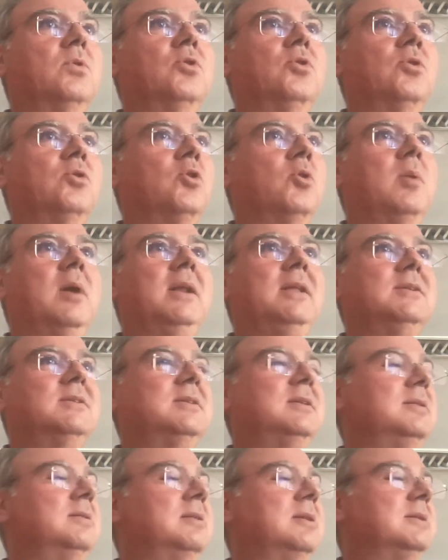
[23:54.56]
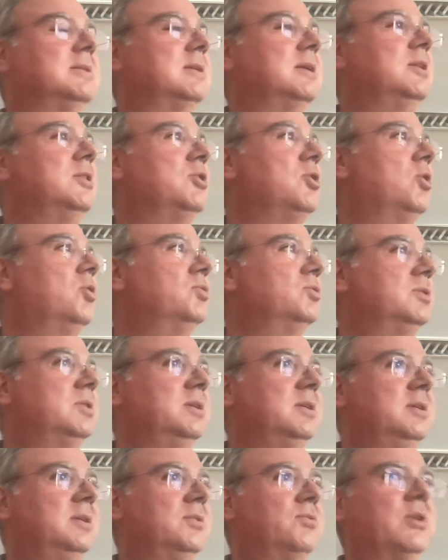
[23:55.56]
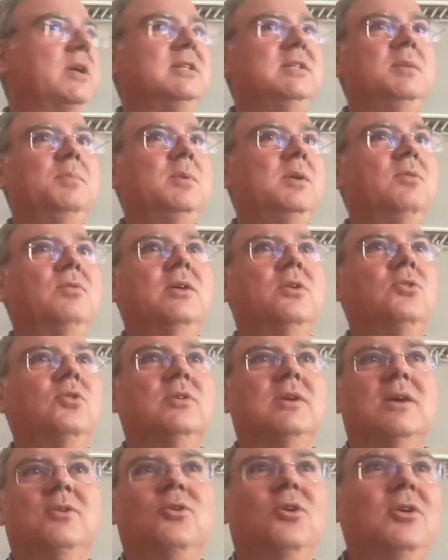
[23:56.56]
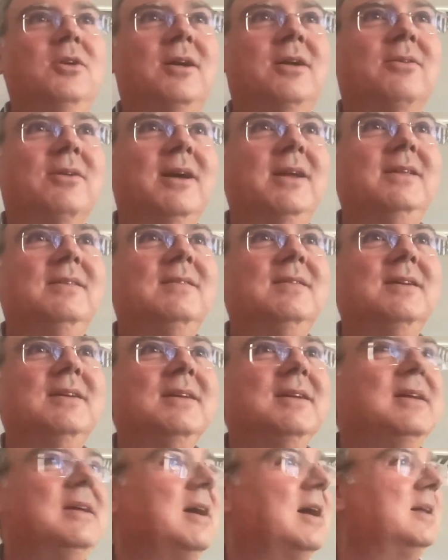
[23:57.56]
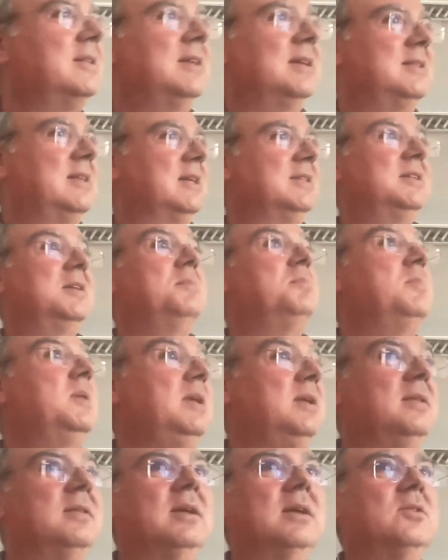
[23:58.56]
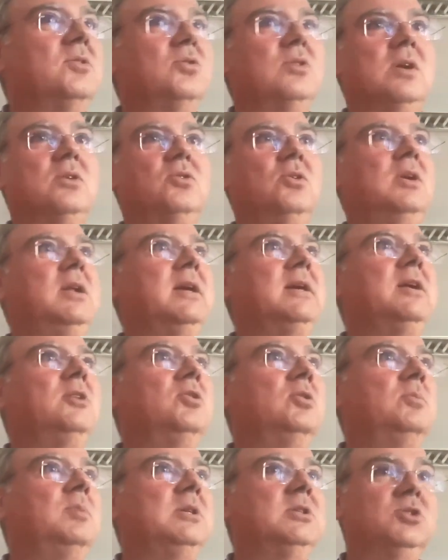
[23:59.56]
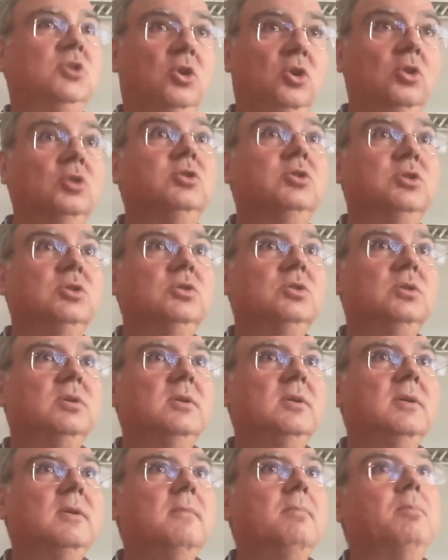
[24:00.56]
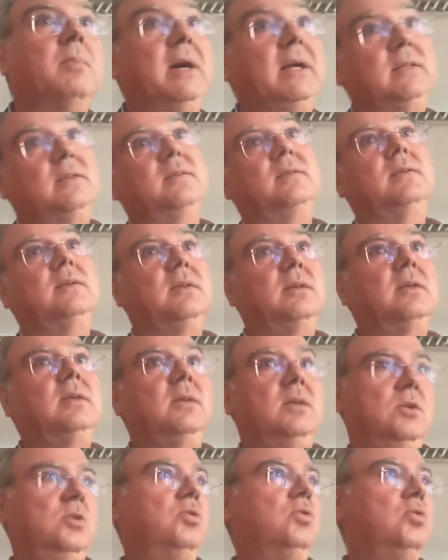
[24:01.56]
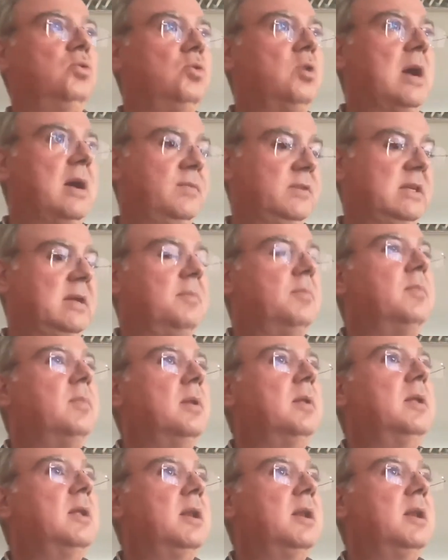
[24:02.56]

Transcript: Nobody still knows the recipe of the Coca-Cola, right? And that doesn't mean that Coca-Cola cannot be sold, but you have some